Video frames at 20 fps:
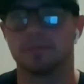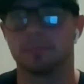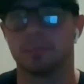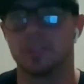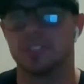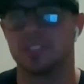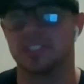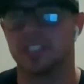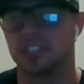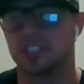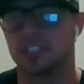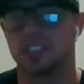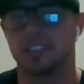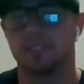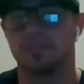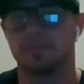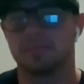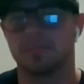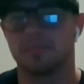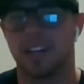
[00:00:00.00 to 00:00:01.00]

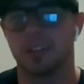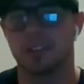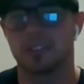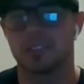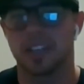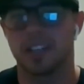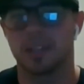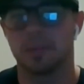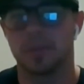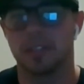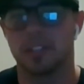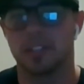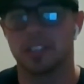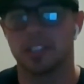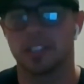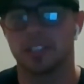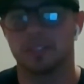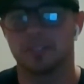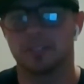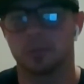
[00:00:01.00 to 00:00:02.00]
position outside
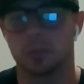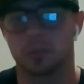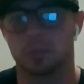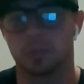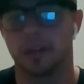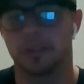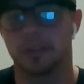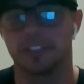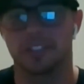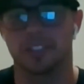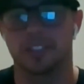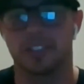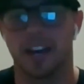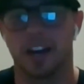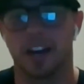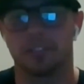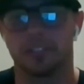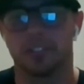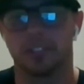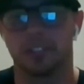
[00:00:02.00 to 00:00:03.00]
pitching was probably just the
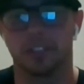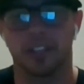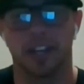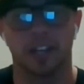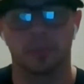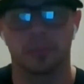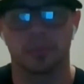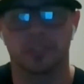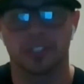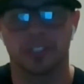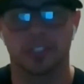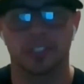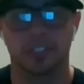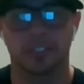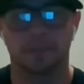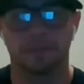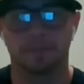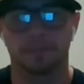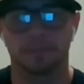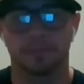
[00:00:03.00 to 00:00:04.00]
outfield, any
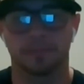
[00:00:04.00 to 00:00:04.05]
position.